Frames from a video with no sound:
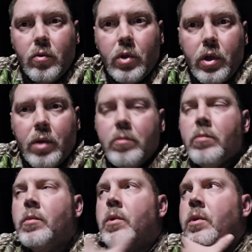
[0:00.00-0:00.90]
up,
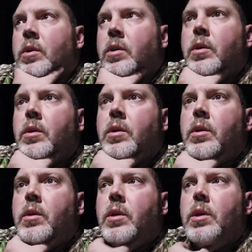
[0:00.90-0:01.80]

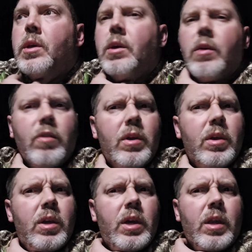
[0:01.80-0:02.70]
he
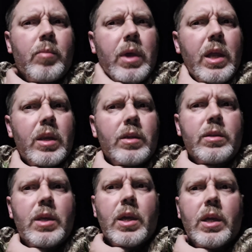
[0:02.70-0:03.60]
had a pain in his neck,